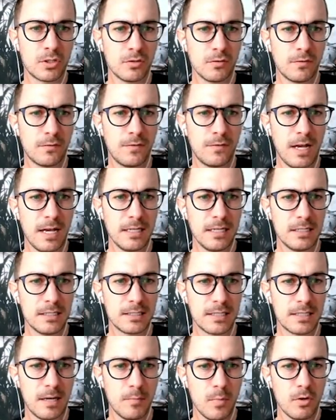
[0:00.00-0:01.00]
find is
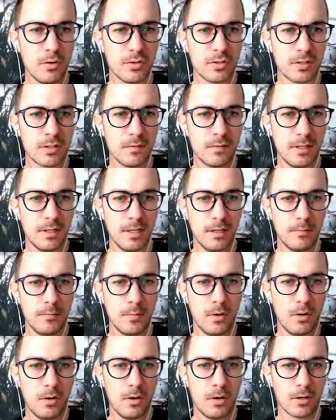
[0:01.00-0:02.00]
that most of them
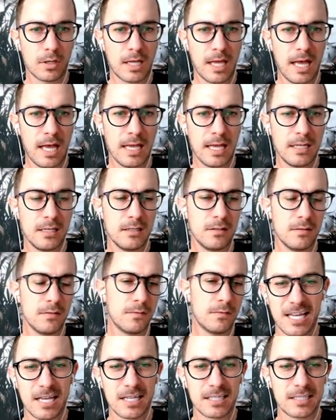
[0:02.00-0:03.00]
are kind
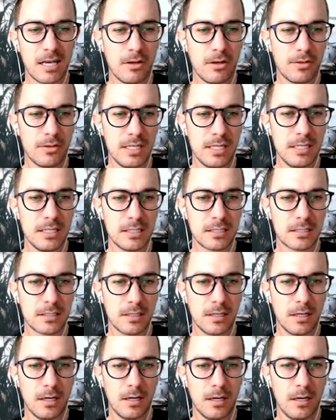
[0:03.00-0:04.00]
of southeast
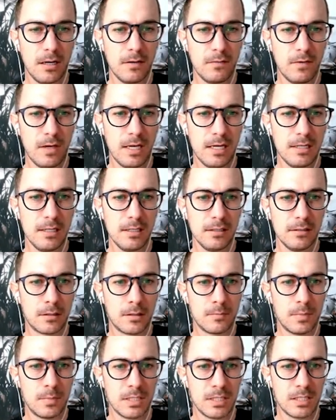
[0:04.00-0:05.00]
of 80,
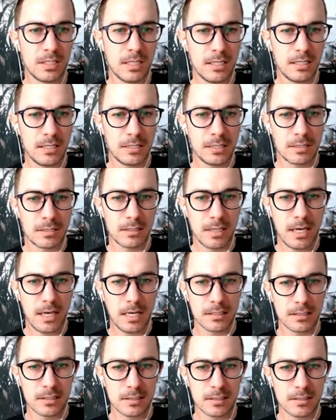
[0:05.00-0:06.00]
because
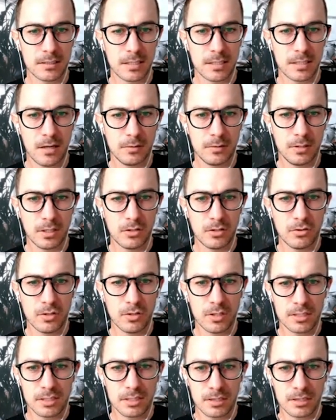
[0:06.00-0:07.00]
as a town, like you can
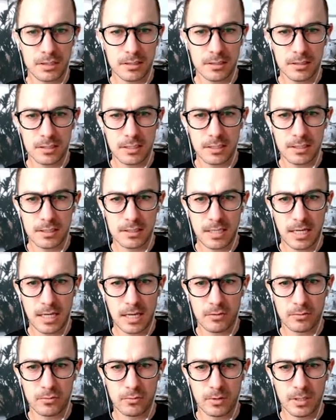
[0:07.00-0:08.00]
see the
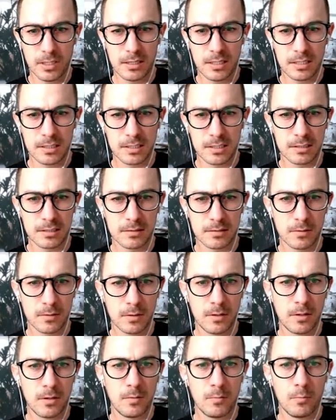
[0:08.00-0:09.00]
town grid, this is
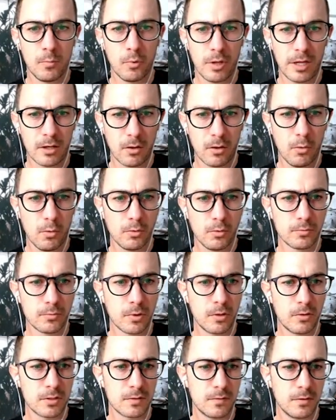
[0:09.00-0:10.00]
more like old
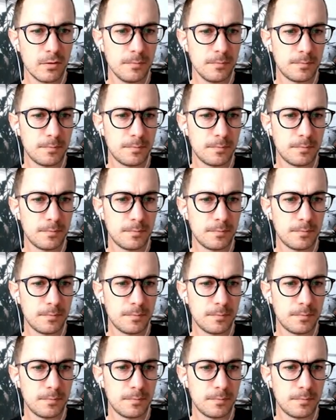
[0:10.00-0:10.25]
Roseville.